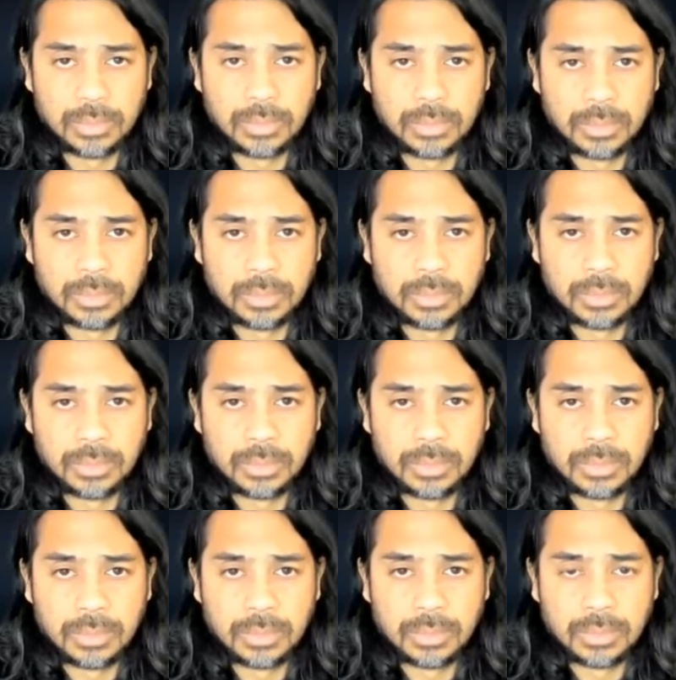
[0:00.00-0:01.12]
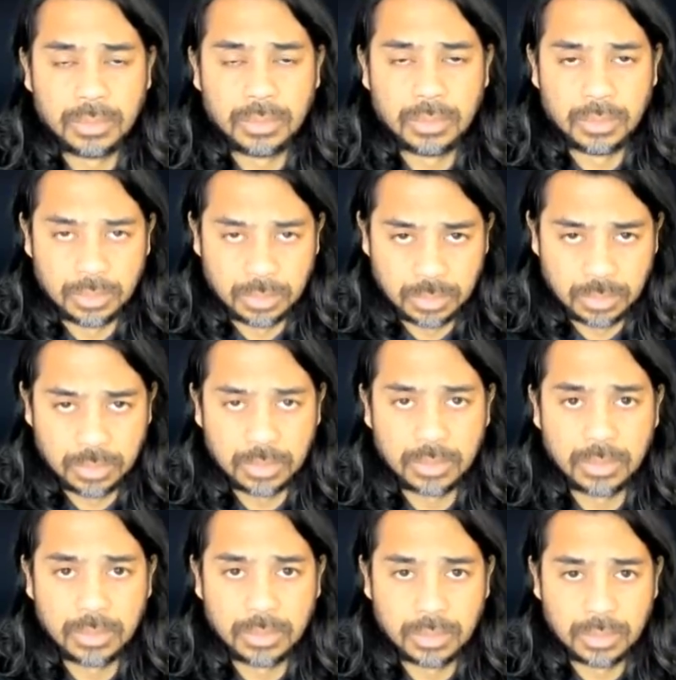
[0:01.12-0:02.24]

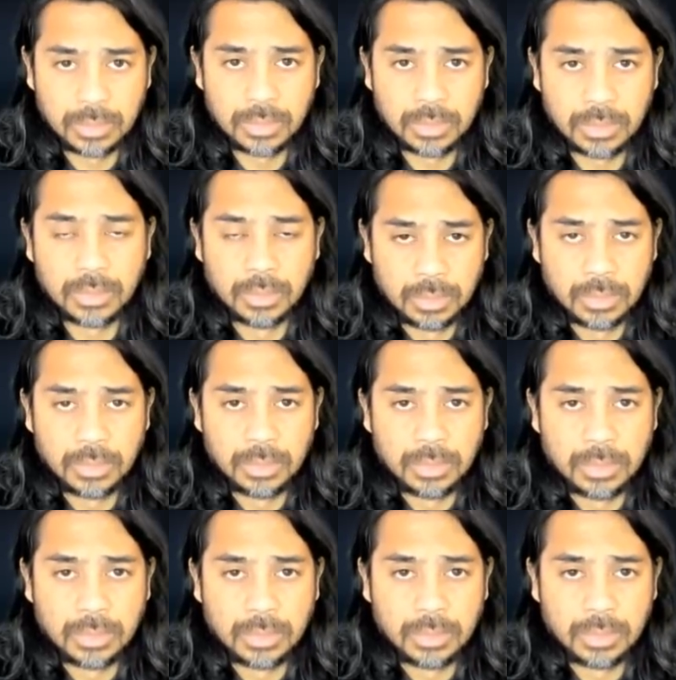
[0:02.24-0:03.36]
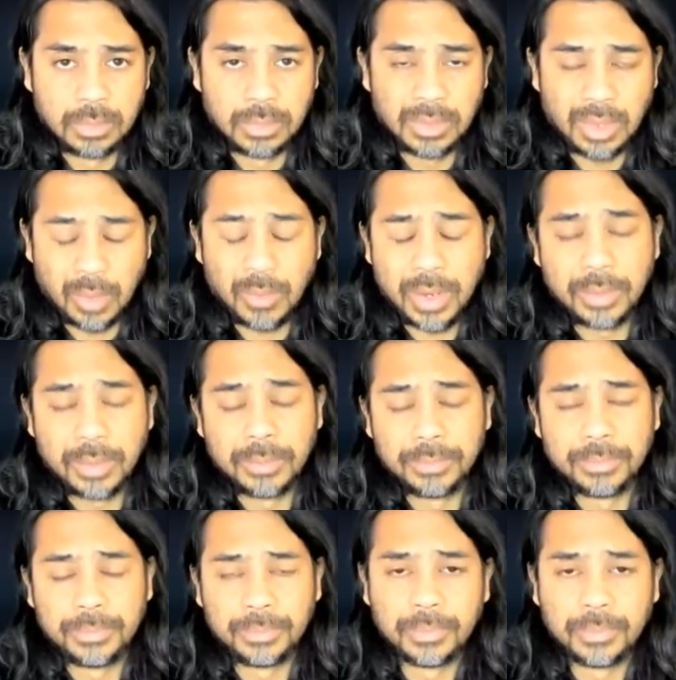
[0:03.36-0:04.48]

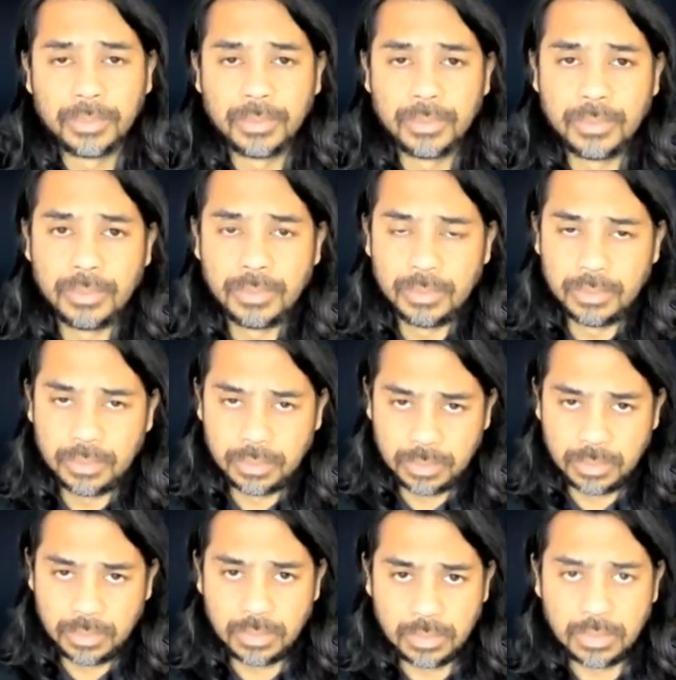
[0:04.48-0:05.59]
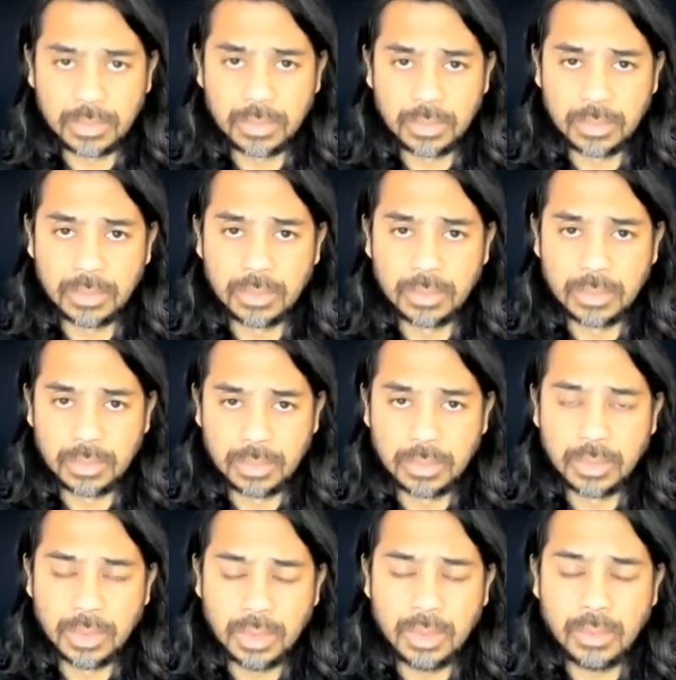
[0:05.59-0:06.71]

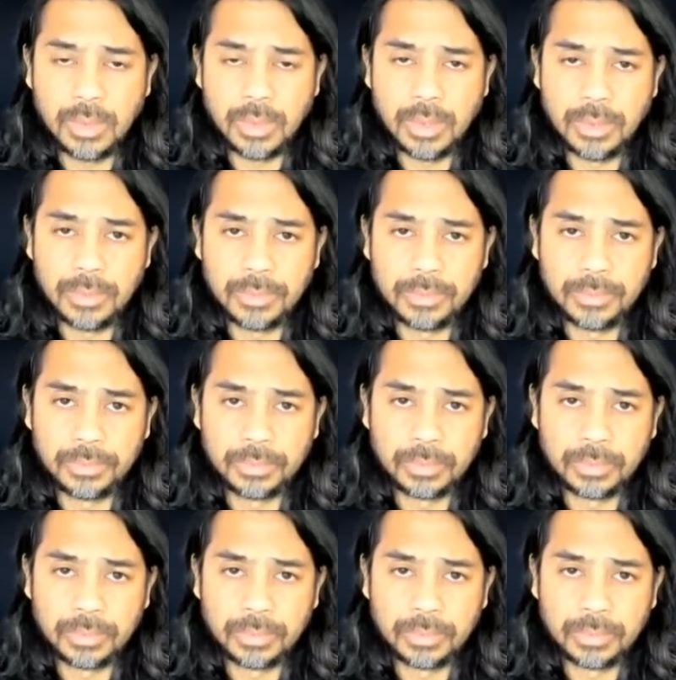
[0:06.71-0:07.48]
This person isn't speaking.